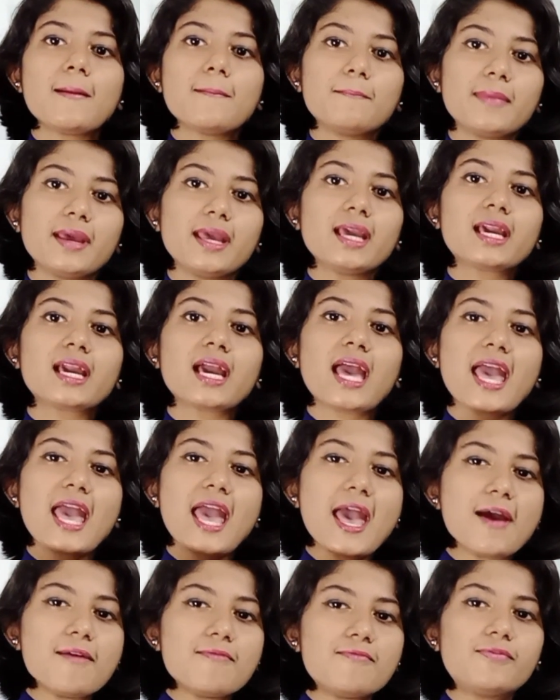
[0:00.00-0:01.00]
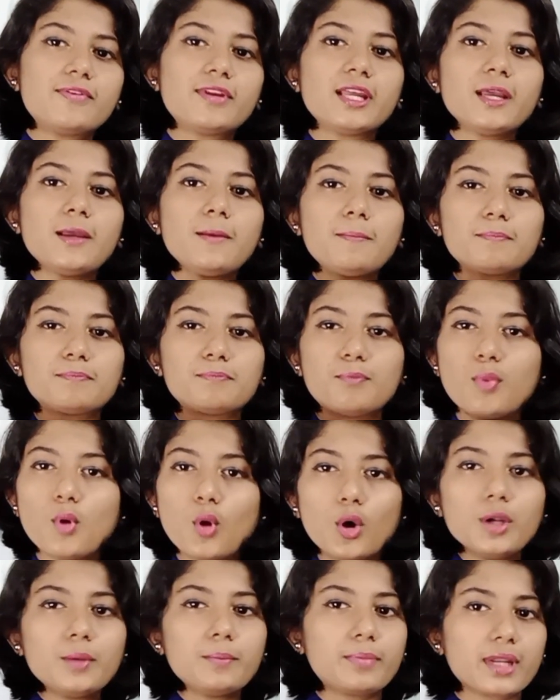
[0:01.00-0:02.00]
make every
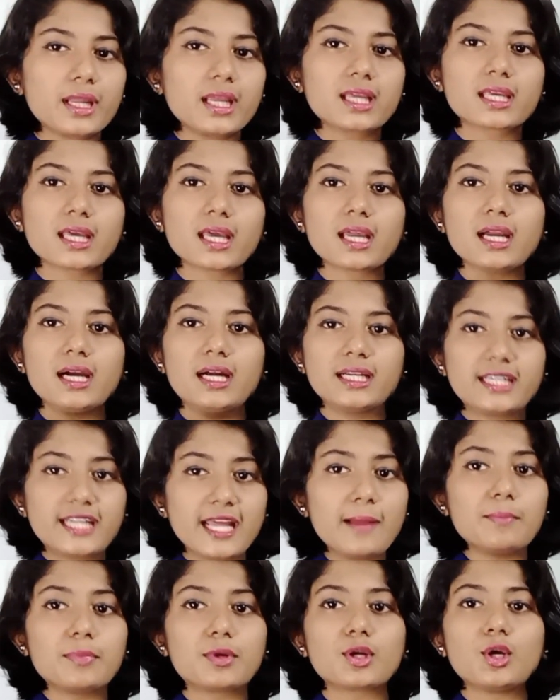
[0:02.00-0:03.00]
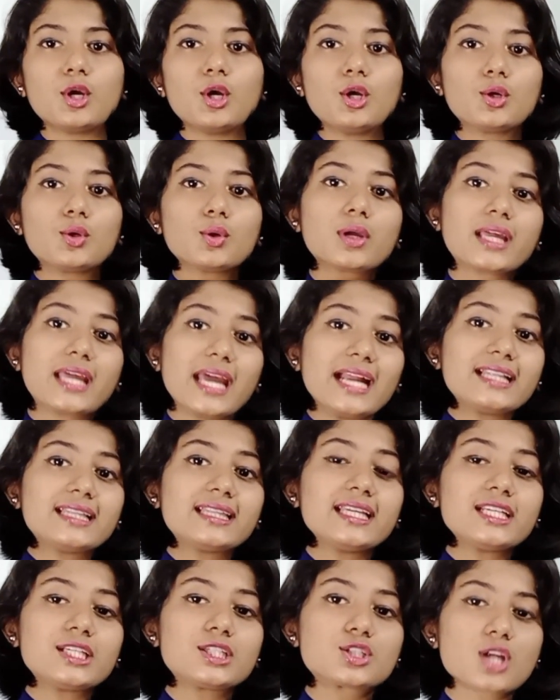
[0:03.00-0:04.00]
bone-breaking attempt to get
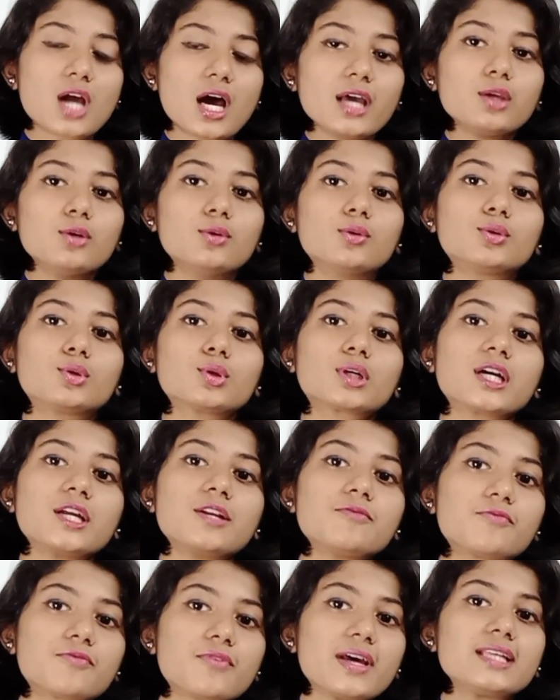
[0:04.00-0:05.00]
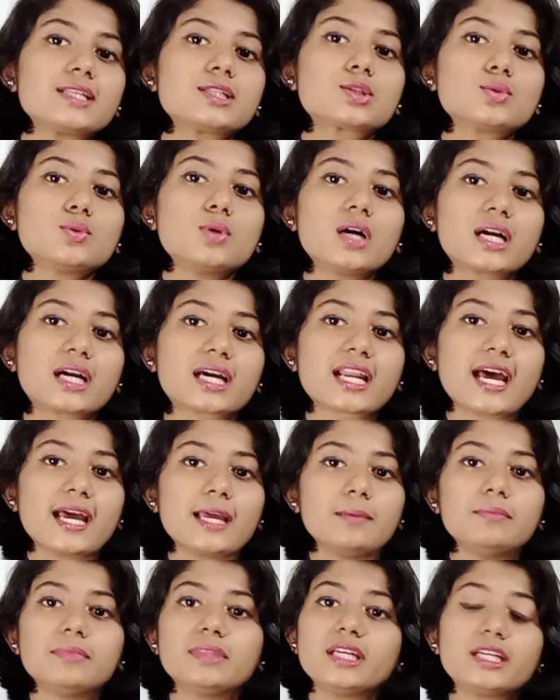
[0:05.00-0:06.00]
the trio to confess to a
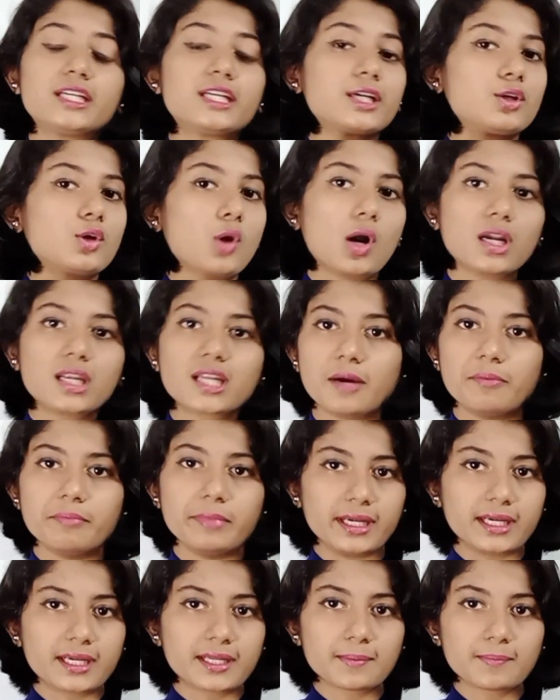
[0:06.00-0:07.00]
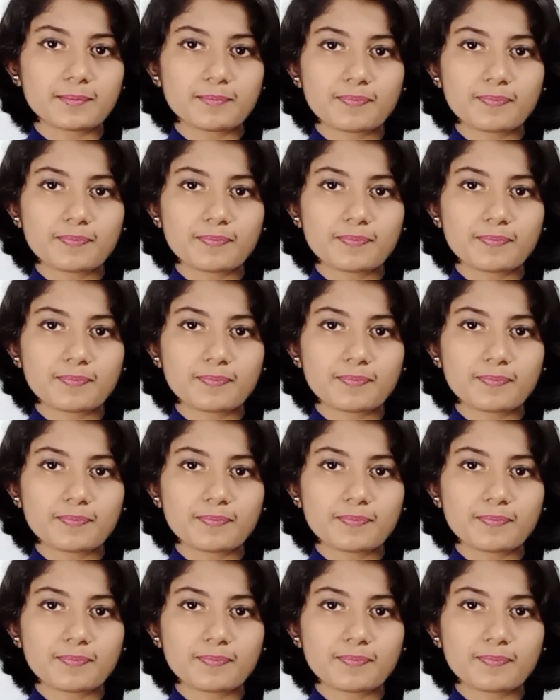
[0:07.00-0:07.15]
crime they did not commit.